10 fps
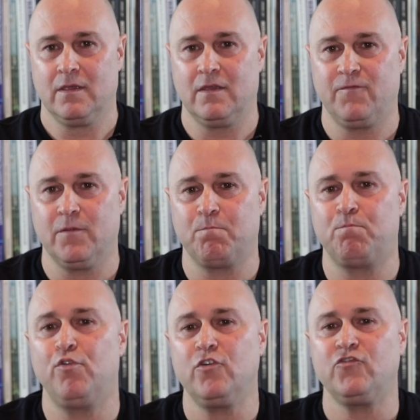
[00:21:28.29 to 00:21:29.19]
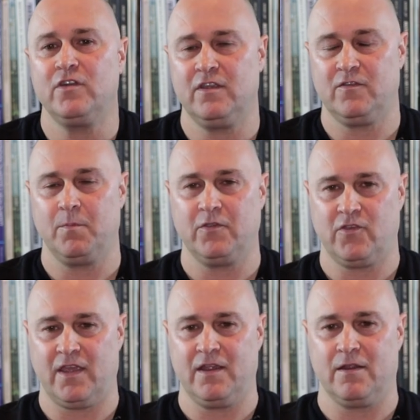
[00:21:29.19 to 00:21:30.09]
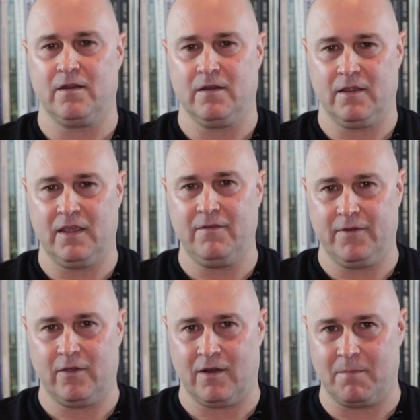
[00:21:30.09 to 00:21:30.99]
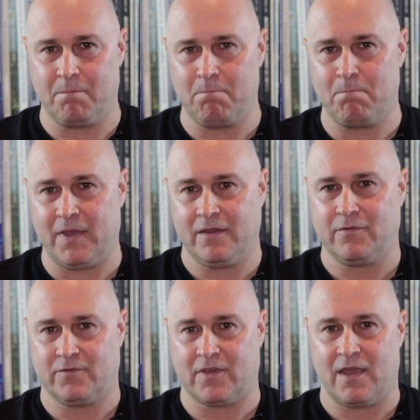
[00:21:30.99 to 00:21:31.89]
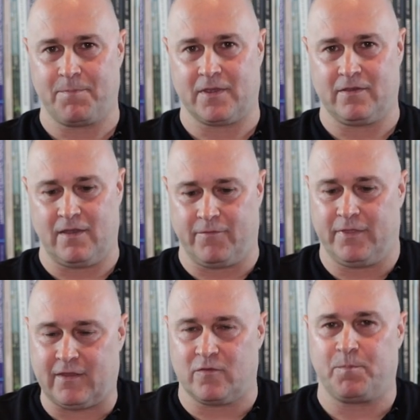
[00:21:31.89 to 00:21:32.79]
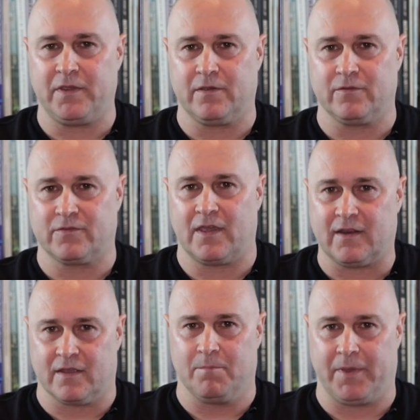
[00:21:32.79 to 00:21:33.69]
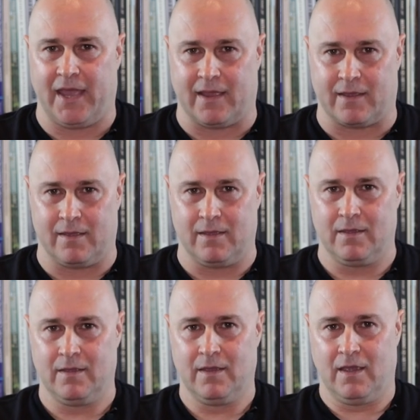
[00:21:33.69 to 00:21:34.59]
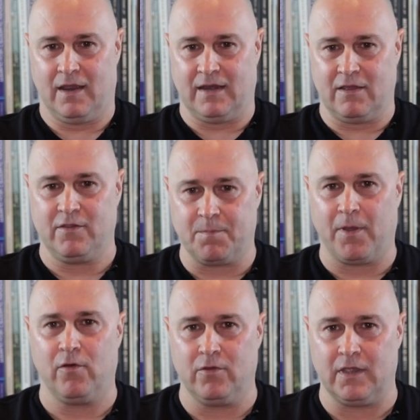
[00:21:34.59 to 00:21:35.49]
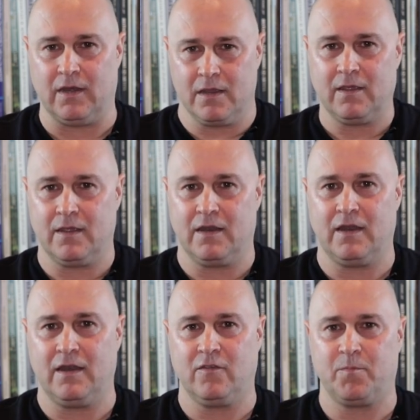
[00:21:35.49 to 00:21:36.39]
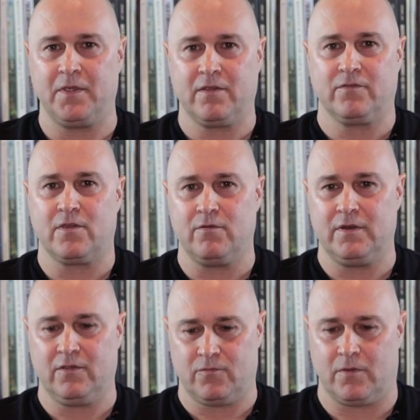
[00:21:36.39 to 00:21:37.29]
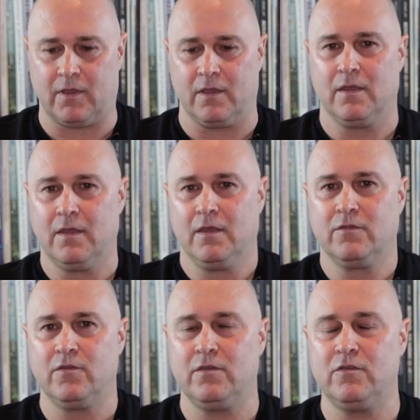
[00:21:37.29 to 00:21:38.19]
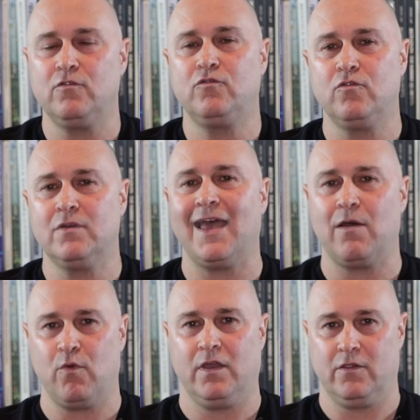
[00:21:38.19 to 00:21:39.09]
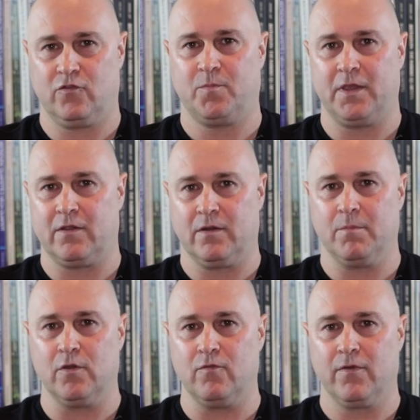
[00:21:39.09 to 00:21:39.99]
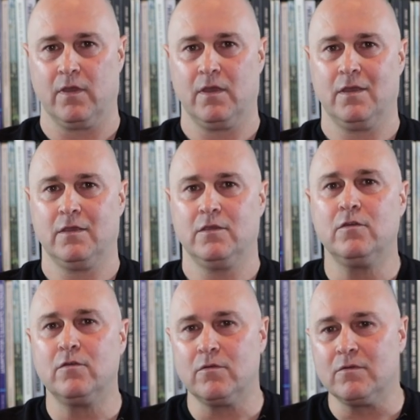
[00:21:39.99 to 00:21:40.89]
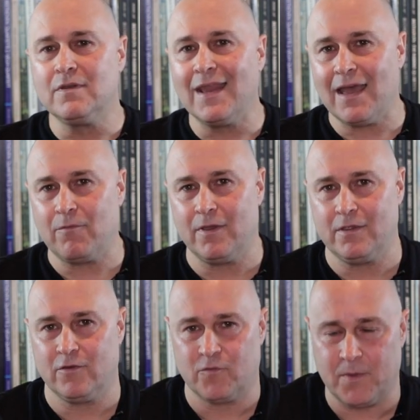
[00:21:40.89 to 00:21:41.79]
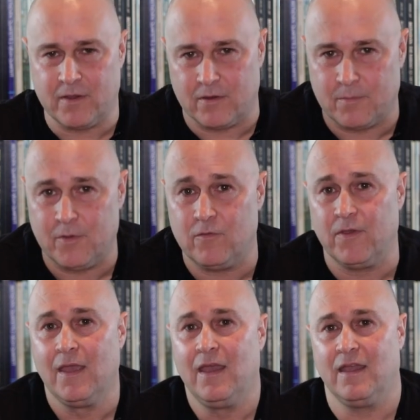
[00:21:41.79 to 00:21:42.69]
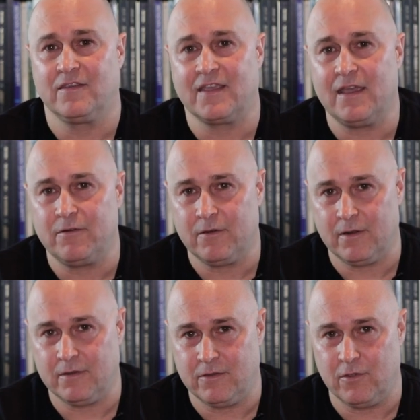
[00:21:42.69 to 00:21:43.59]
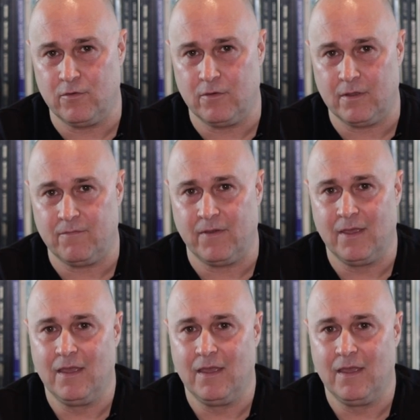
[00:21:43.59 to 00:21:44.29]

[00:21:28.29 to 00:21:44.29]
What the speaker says: If you're pushing this much air, even on a microscopic level, that speaker's got to come back. And now you're pulling, and then the speaker's going this way. You do not want your speaker to move. You do not want your speaker to move. It's counterintuitive.